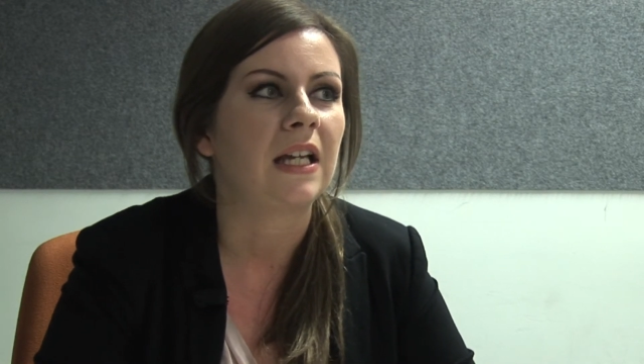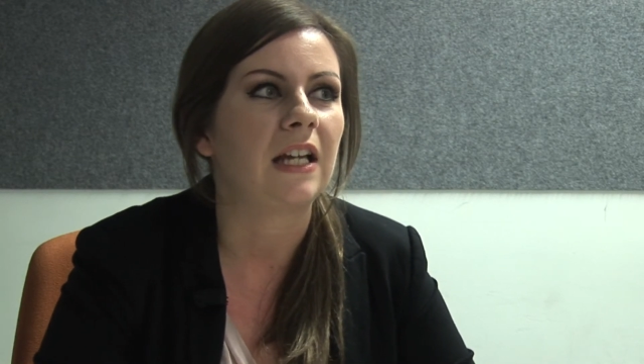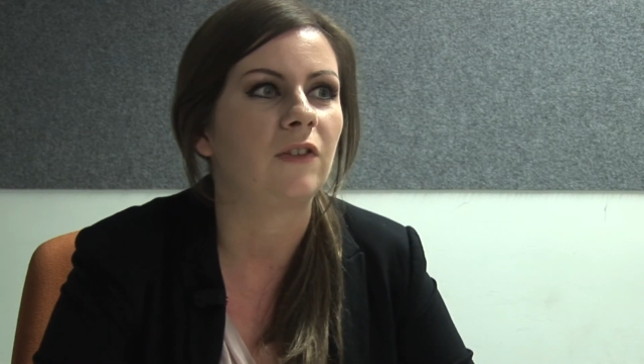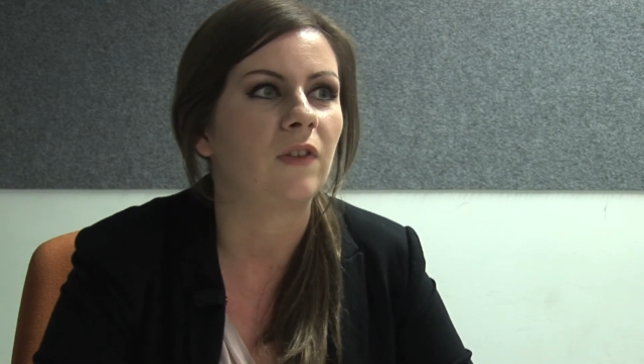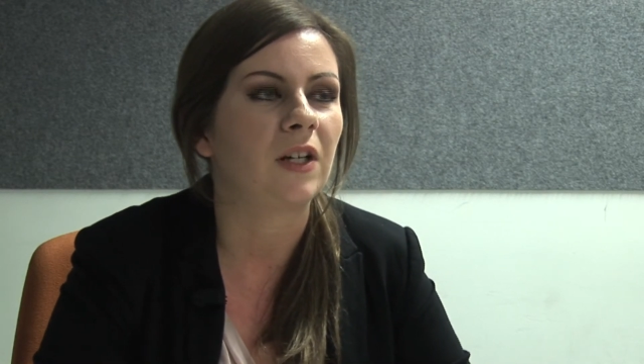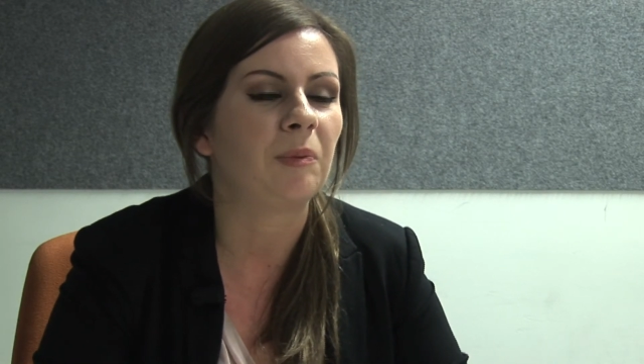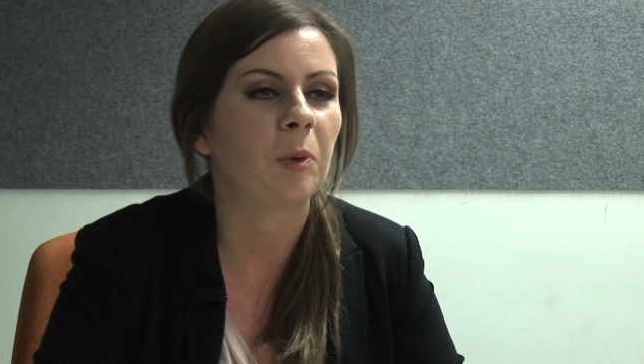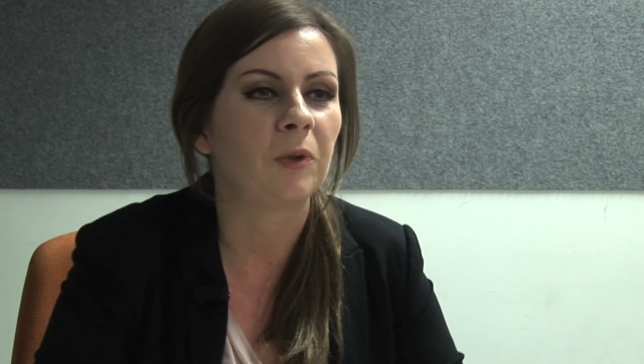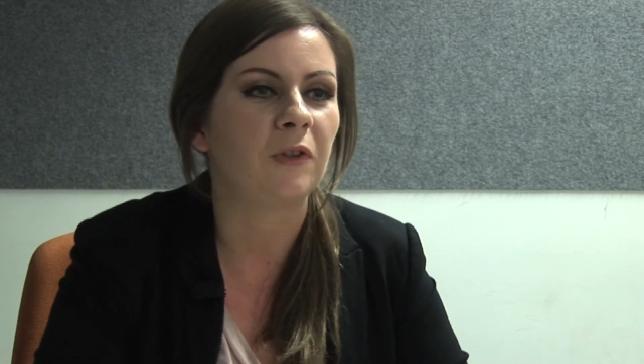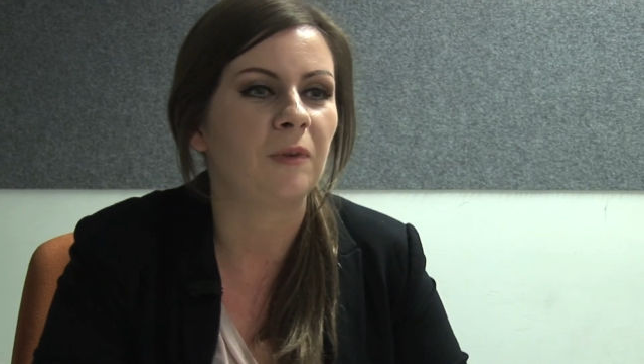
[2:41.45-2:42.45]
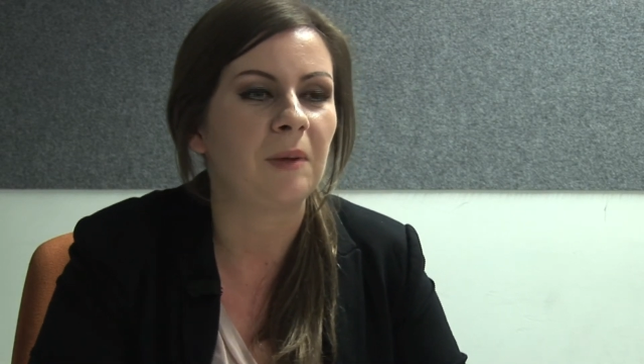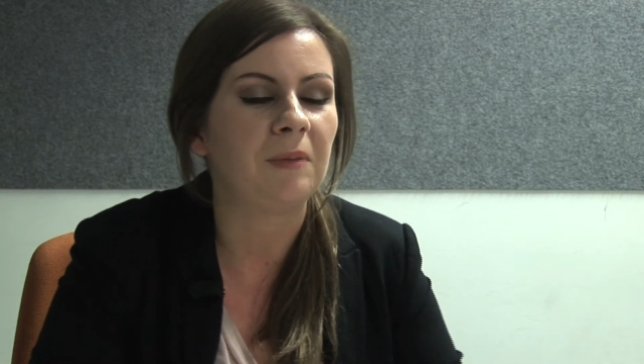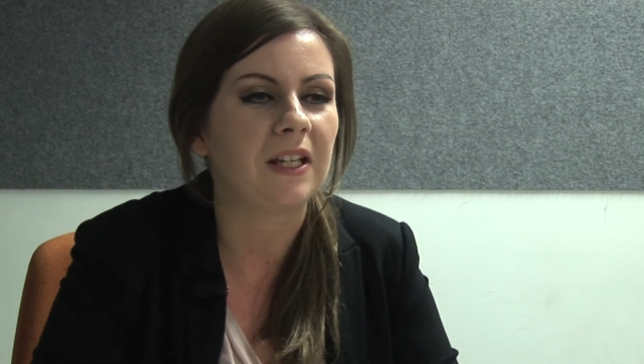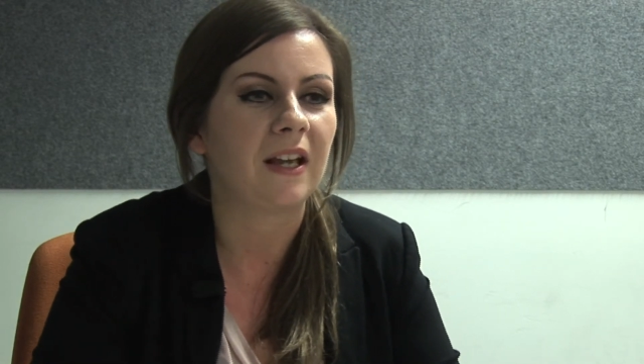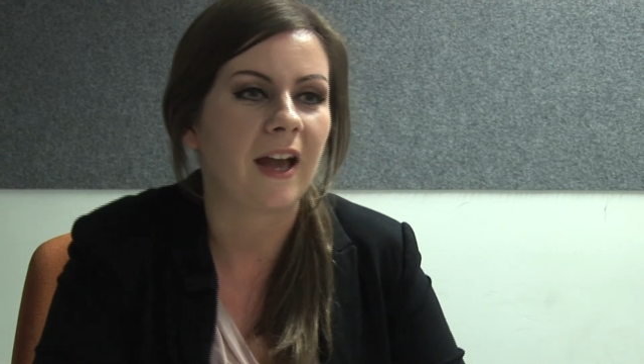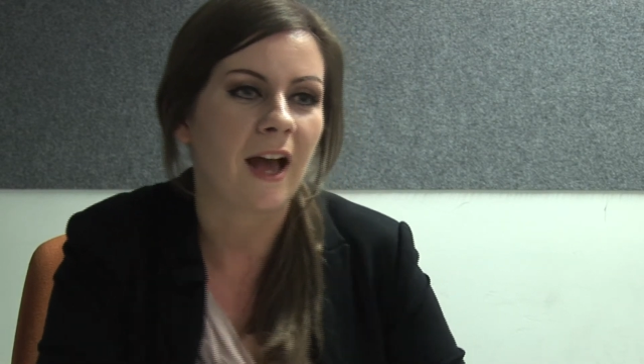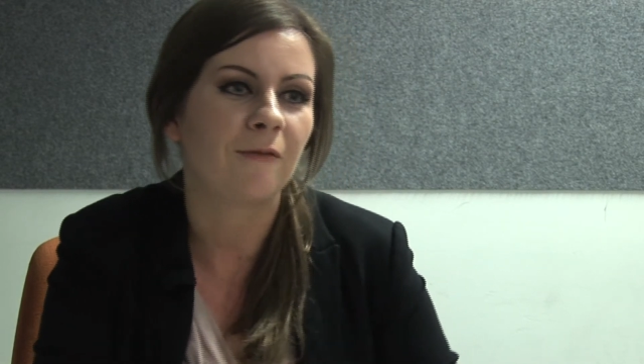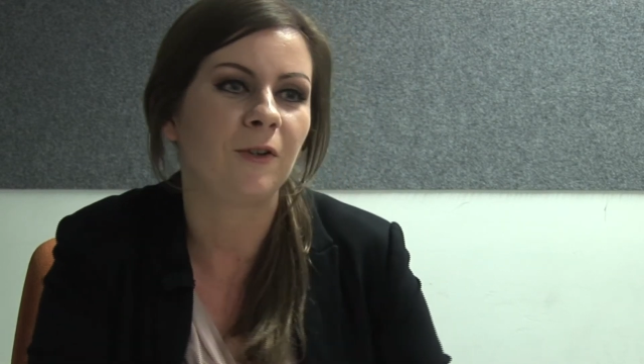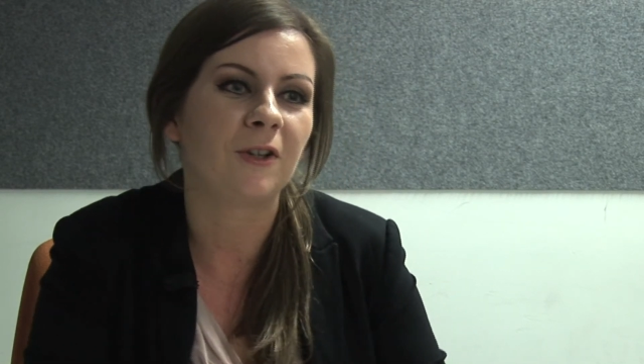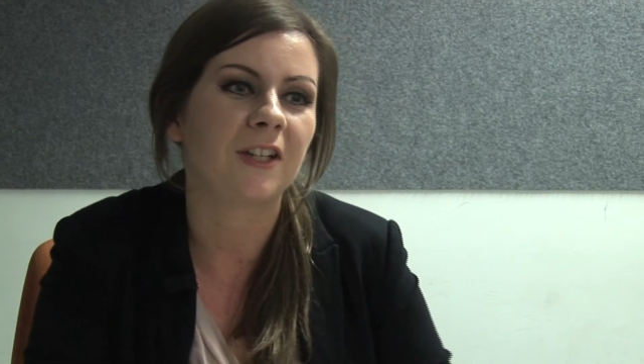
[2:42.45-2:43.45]
it's very important to maybe
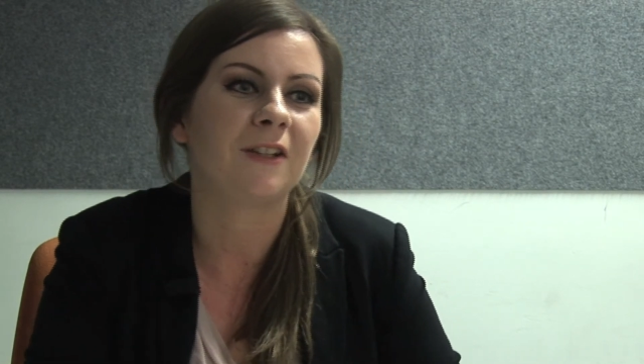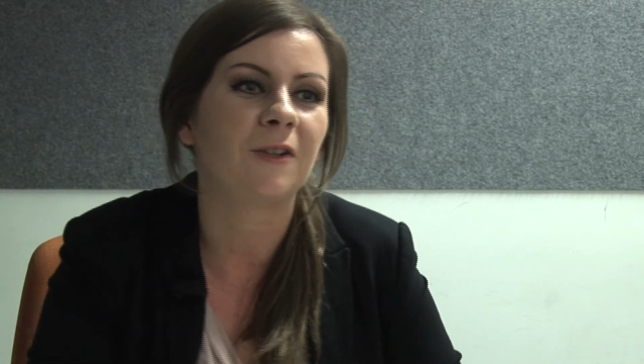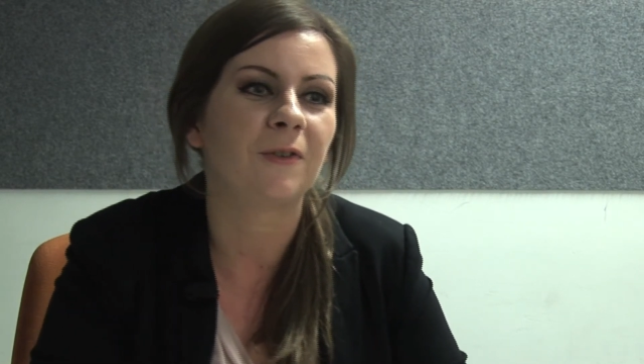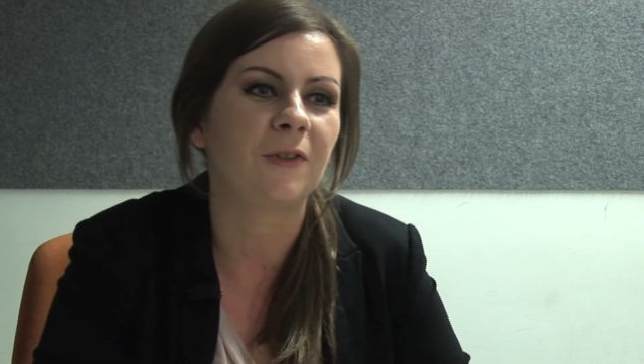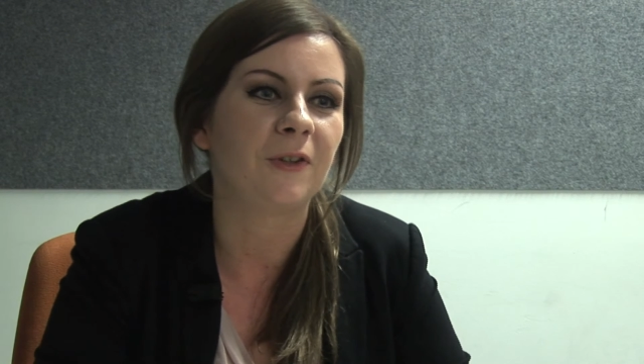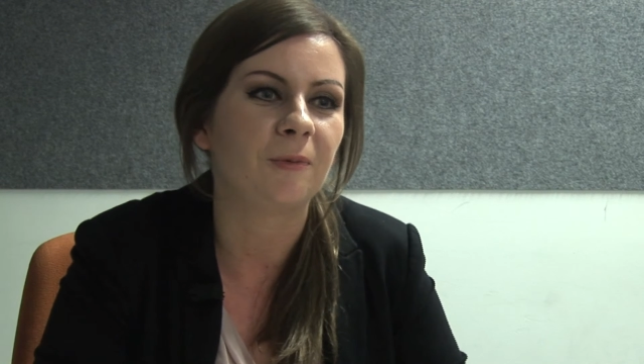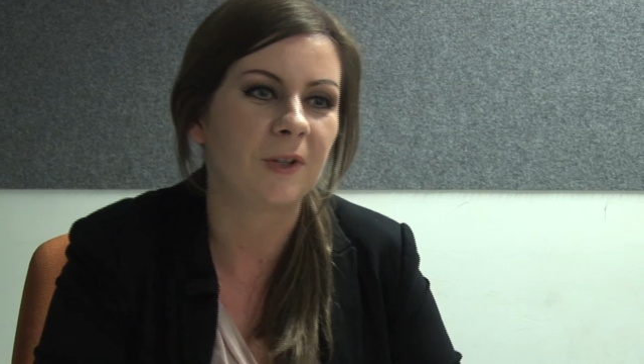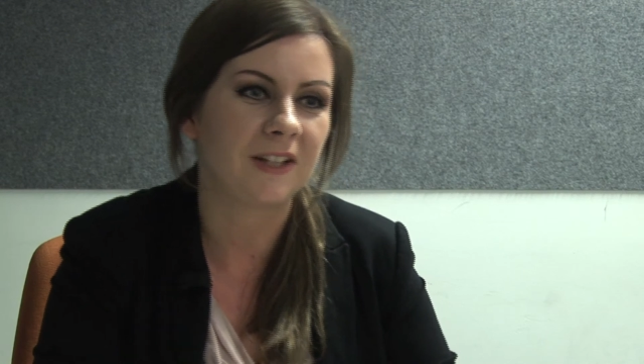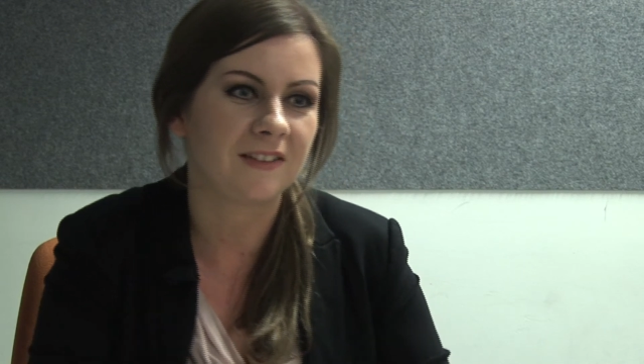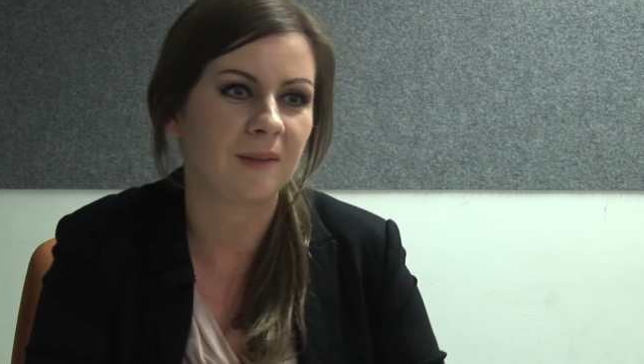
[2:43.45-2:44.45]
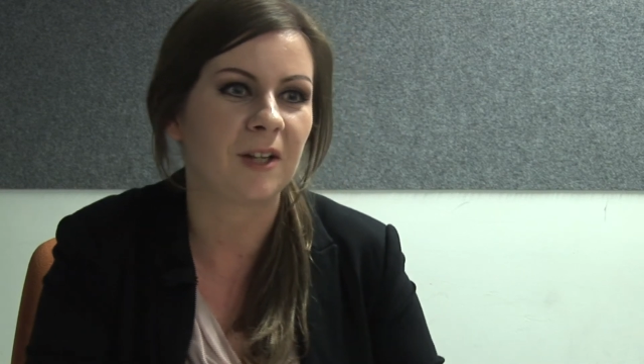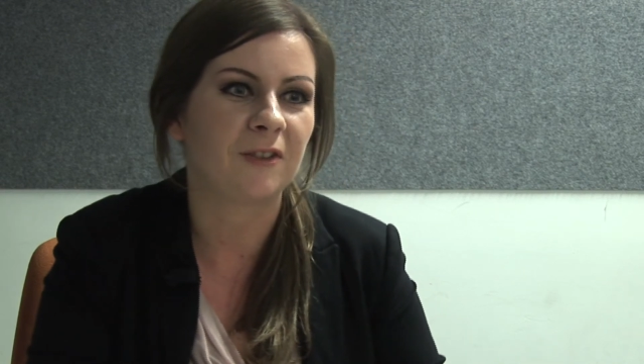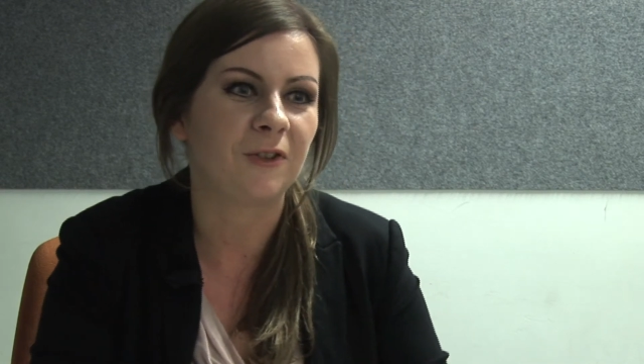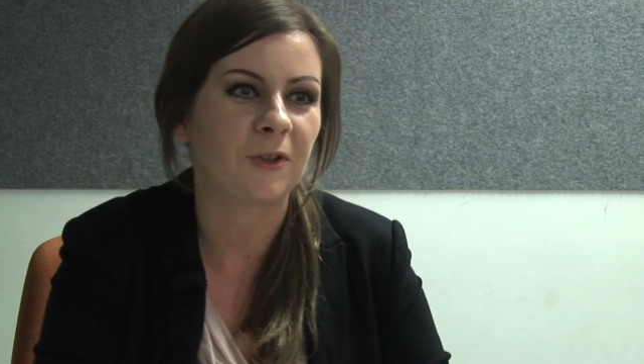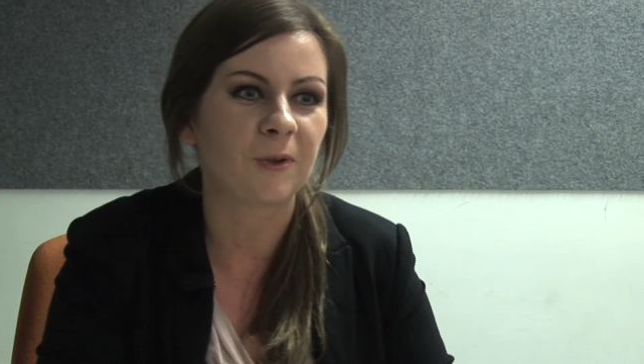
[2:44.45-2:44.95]
have a look in London what is similar to your